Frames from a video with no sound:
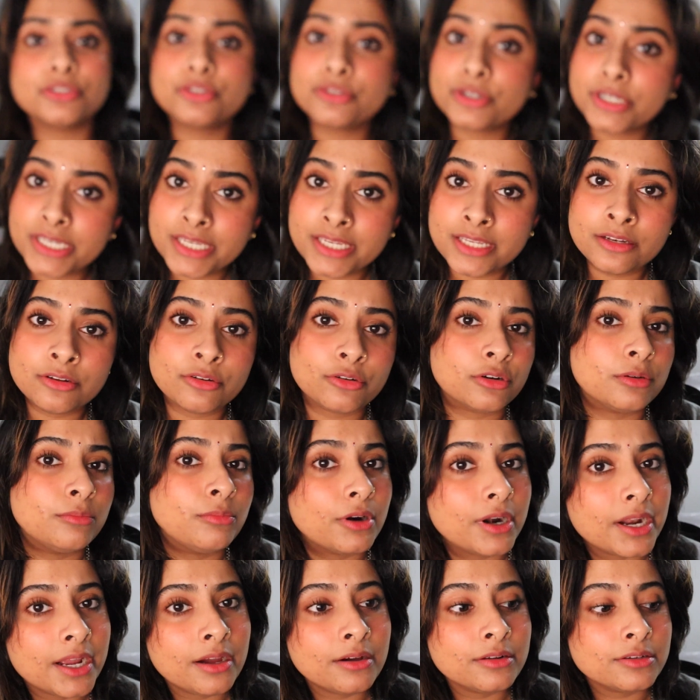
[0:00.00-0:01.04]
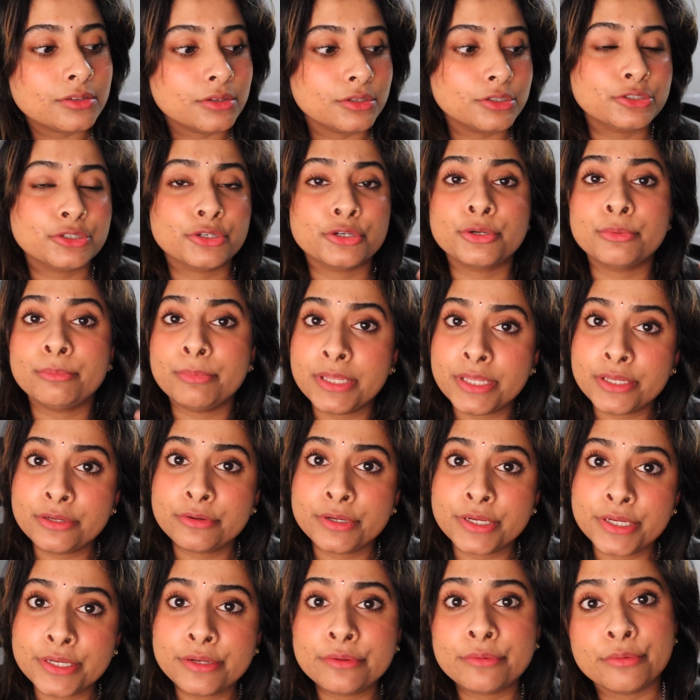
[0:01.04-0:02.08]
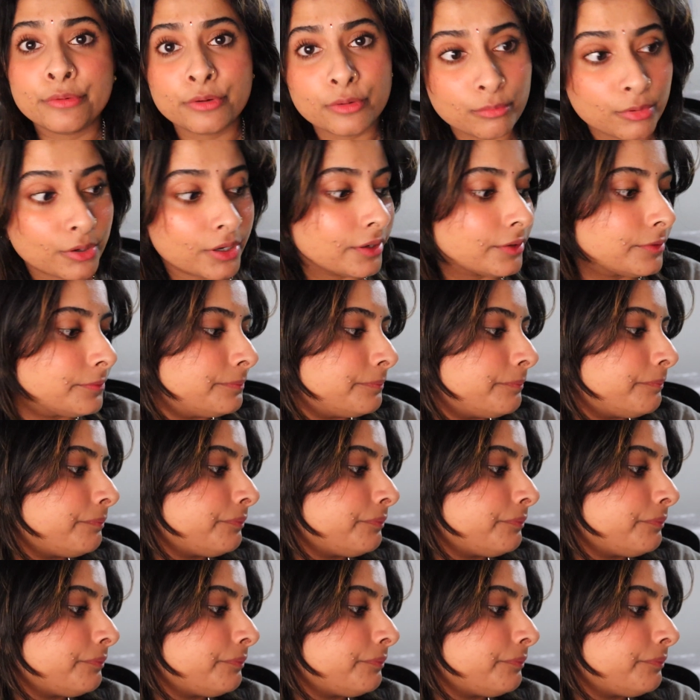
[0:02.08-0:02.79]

green or brown or turned me green or brown.